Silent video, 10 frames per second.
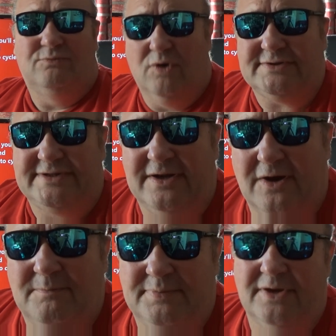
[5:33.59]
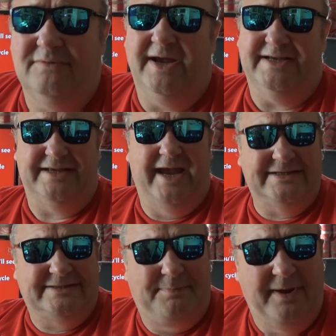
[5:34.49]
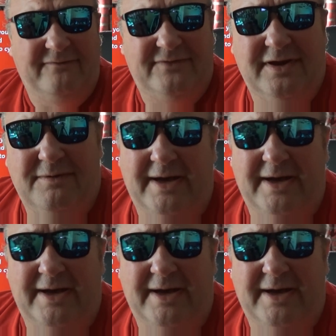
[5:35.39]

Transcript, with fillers: Watching it on Blu-ray? It's a bit of a new